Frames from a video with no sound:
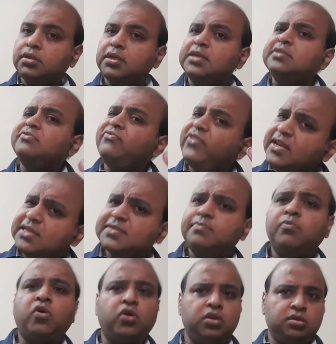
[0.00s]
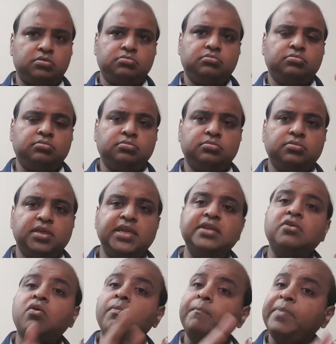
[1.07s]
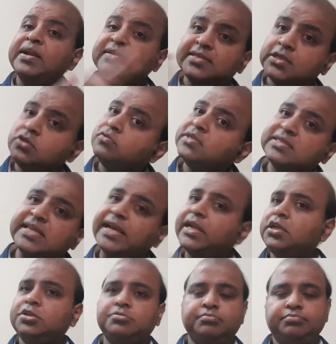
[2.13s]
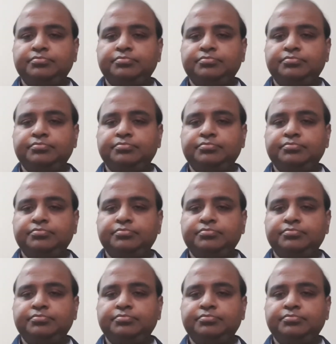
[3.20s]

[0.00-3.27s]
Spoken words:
is very small in comparison to the second,